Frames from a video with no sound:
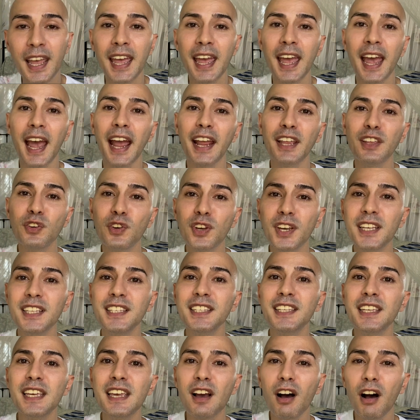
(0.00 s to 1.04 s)
and you can
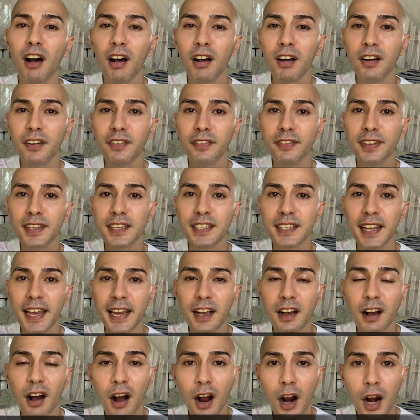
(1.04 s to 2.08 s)
see all this like
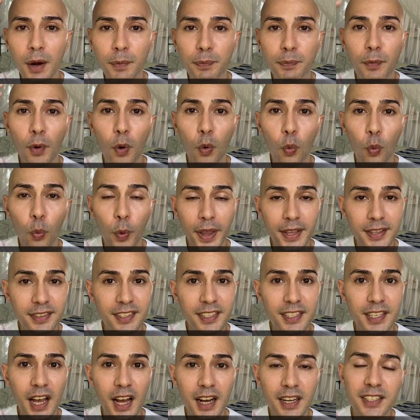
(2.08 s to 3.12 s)
carp wind
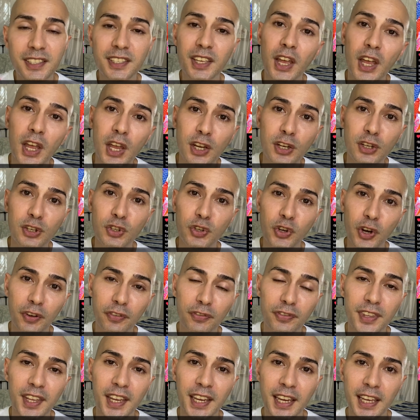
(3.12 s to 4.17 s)
socks
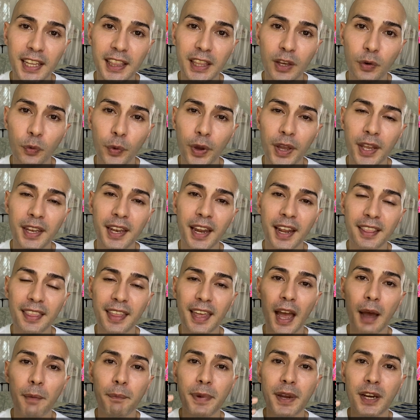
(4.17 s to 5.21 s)
drifting in the wind and they
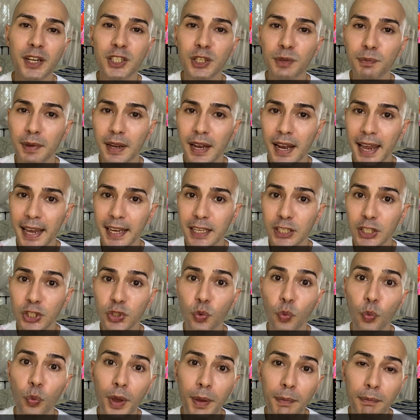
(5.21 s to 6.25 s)
appear to be like
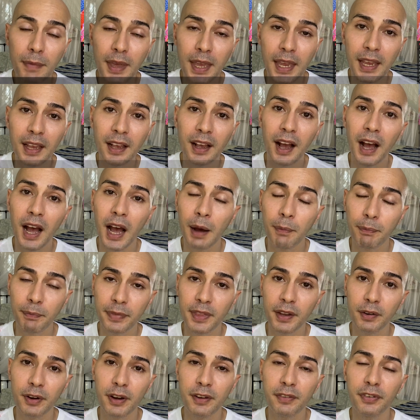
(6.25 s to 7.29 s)
swimming up
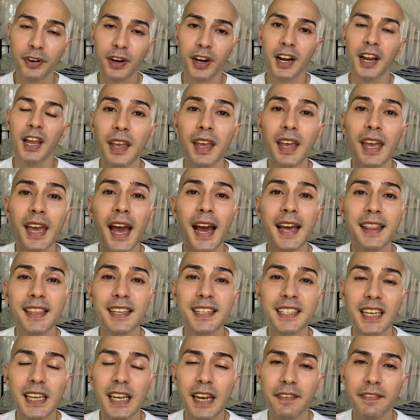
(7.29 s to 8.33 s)
the river. And the
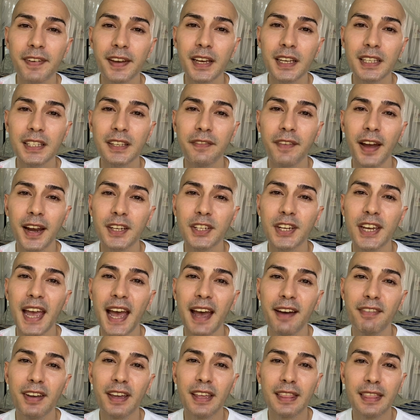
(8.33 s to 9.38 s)
significance of actually
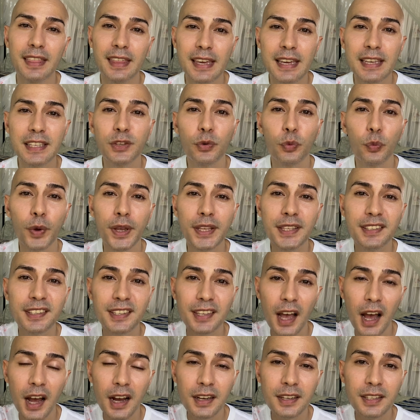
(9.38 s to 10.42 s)
having these wind
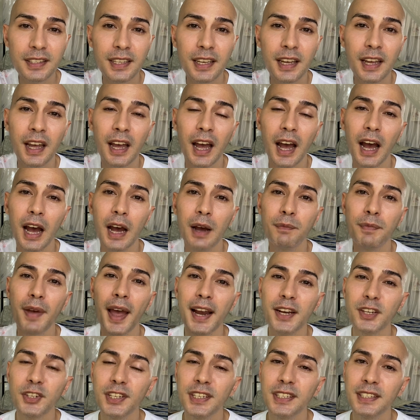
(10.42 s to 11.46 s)
socks um,
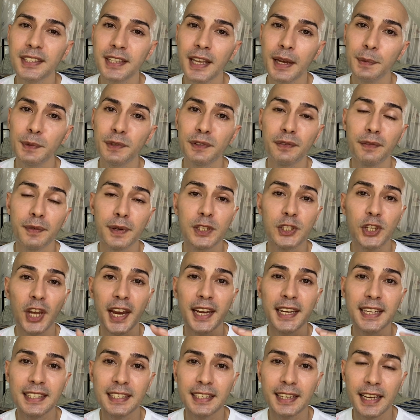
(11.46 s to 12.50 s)
actually stems from a
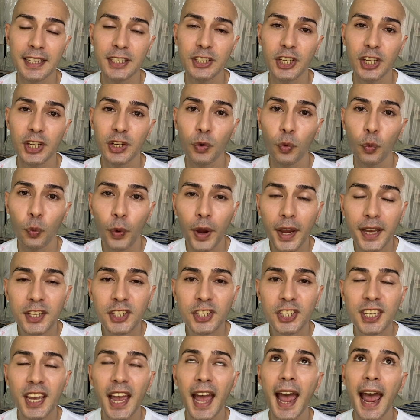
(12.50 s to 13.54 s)
Chinese legend
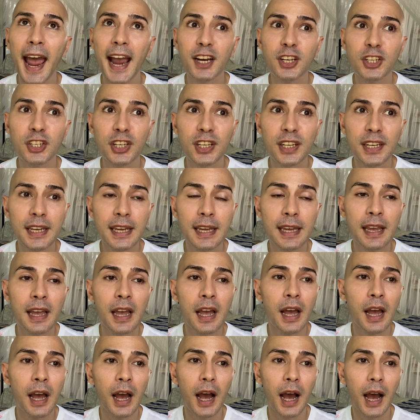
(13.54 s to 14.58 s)
which actually
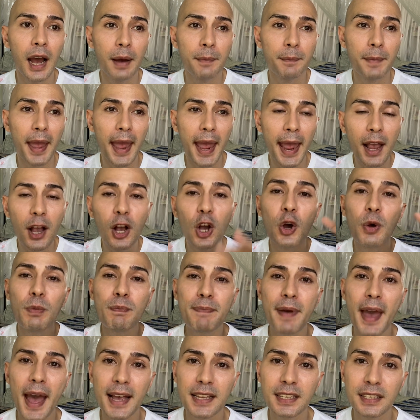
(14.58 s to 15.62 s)
um,
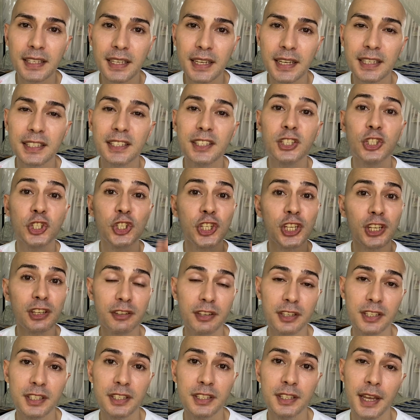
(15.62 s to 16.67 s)
encompasses
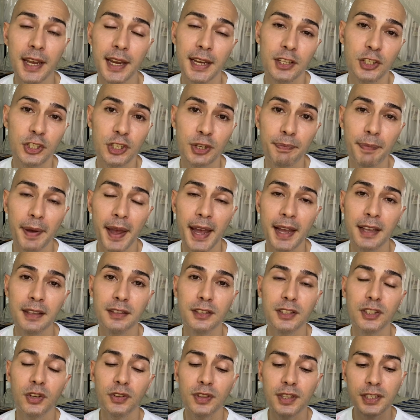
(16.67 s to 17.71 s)
Children's Day in Japan.
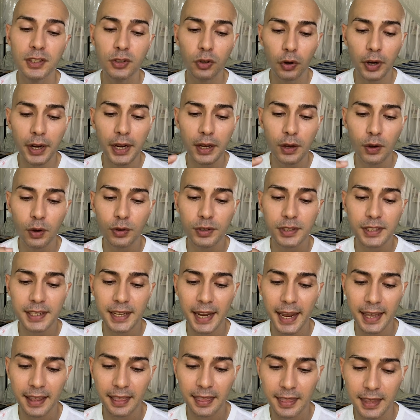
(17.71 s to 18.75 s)
So the story goes
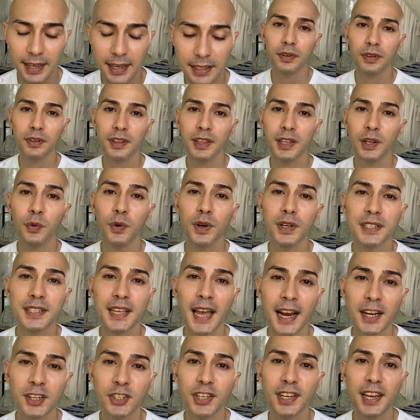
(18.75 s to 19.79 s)
like this. There was
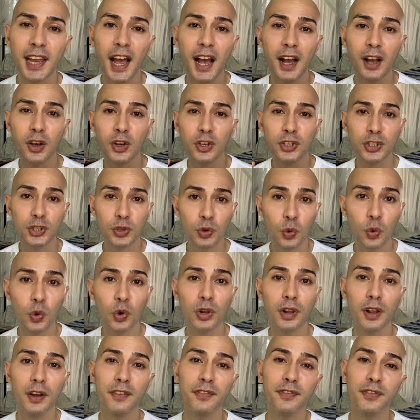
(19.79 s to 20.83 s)
actually a
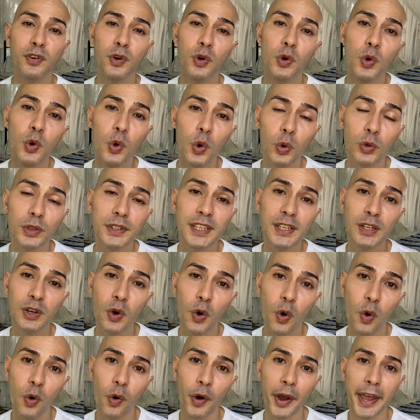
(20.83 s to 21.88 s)
school of golden
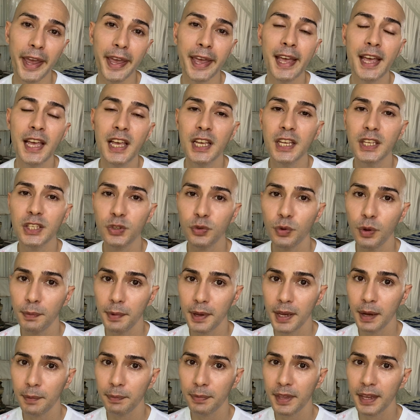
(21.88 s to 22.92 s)
koi
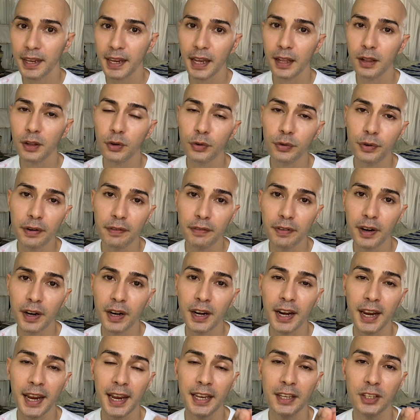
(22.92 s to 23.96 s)
swimming up the Yellow
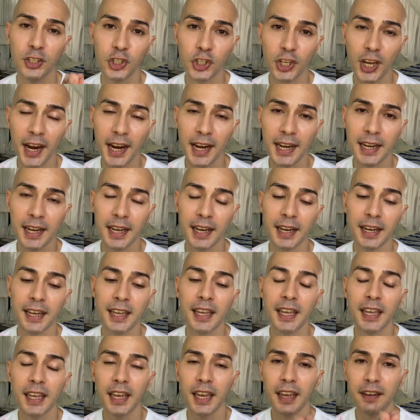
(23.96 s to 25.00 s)
River in China.
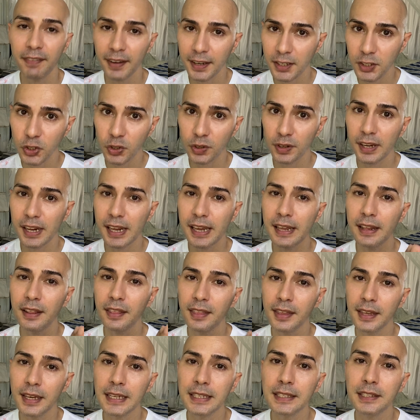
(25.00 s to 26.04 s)
Eventually,
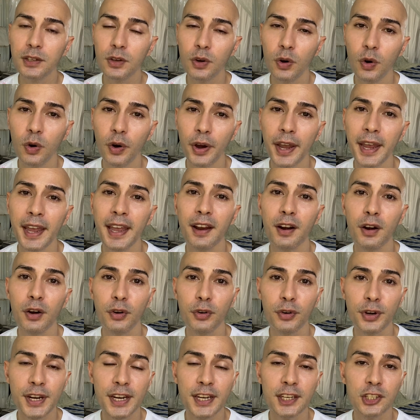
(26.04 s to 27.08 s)
these koi
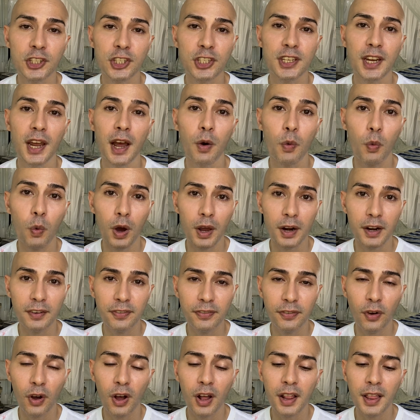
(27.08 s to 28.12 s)
reached a
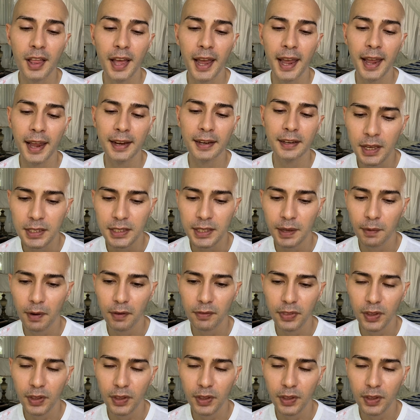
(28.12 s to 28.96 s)
waterfall and some of the